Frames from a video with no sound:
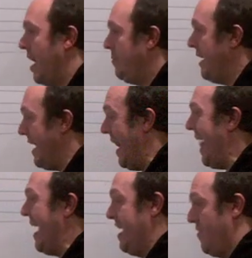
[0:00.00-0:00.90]
in
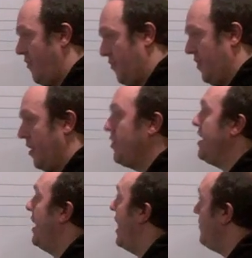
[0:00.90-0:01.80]
life, in
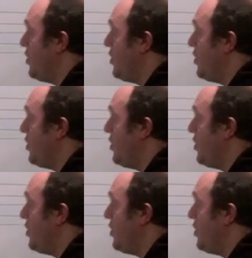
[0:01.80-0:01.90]
real life,